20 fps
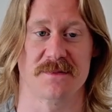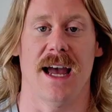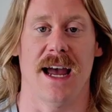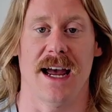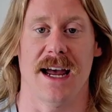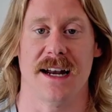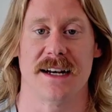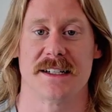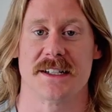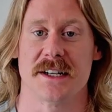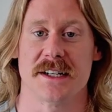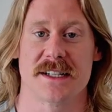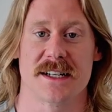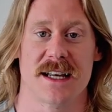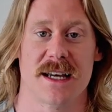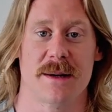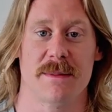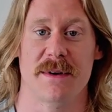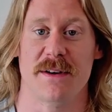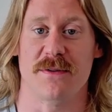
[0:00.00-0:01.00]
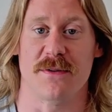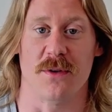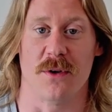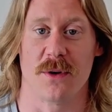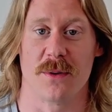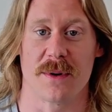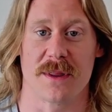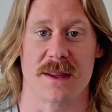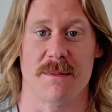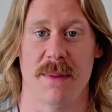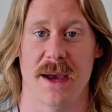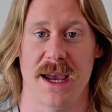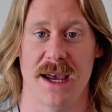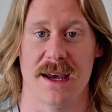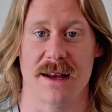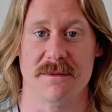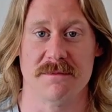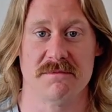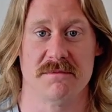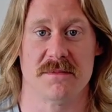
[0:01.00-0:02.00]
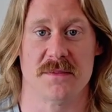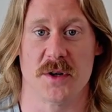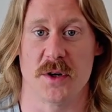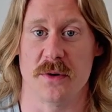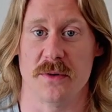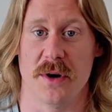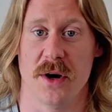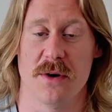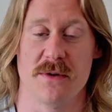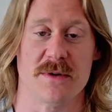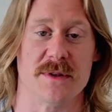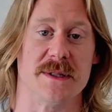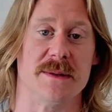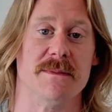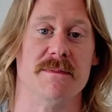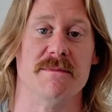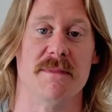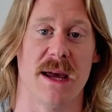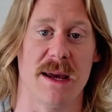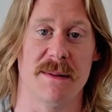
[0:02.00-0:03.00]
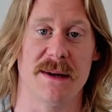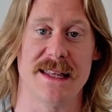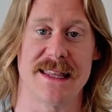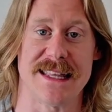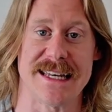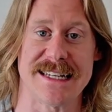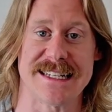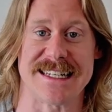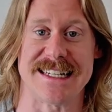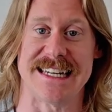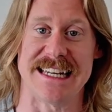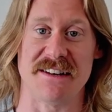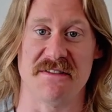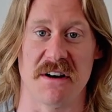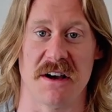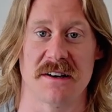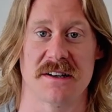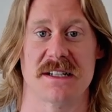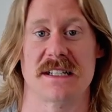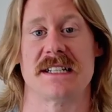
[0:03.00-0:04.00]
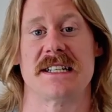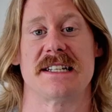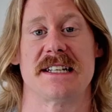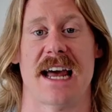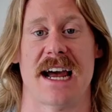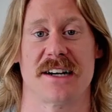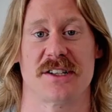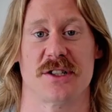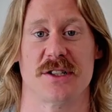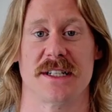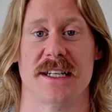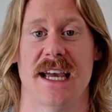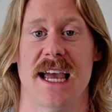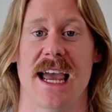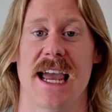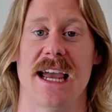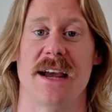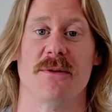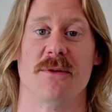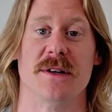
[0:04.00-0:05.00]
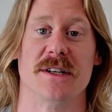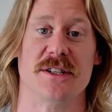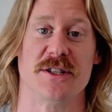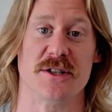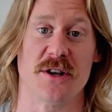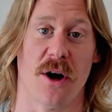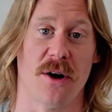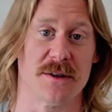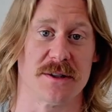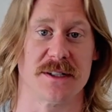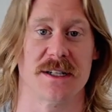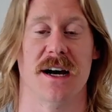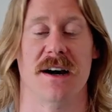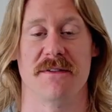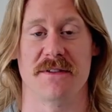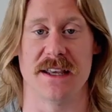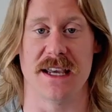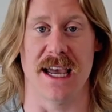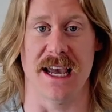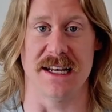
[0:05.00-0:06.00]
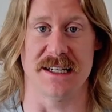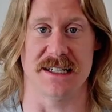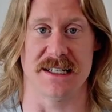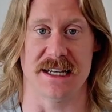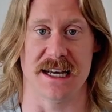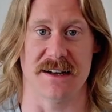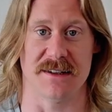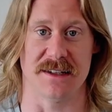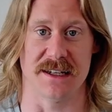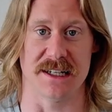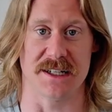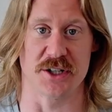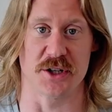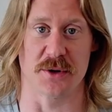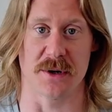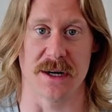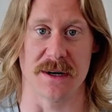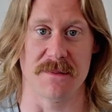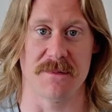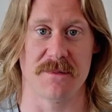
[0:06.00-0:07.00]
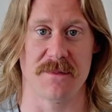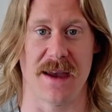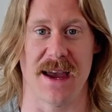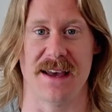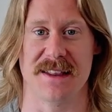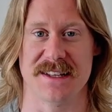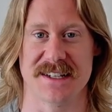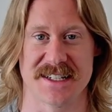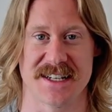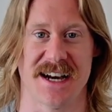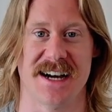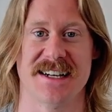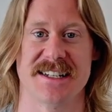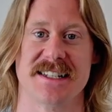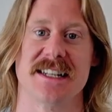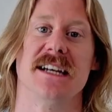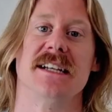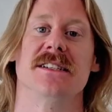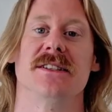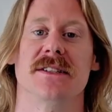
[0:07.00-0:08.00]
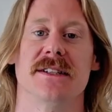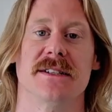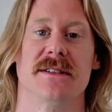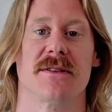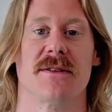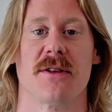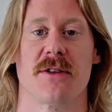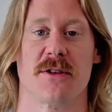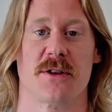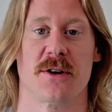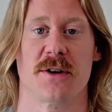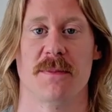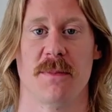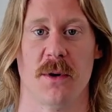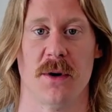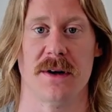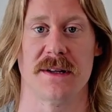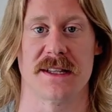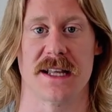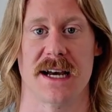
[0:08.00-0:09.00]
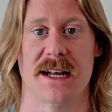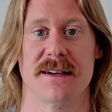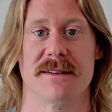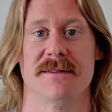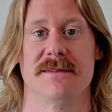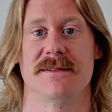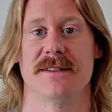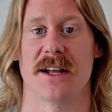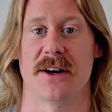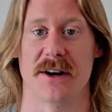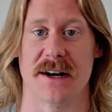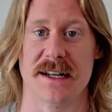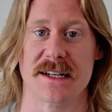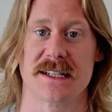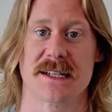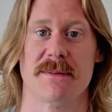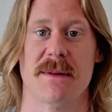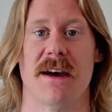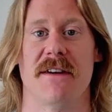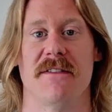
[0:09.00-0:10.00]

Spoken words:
And just like before with the pain, who knows, maybe this knee valgus is actually a result of the ACL injury. And this ties nicely into the third point that there is some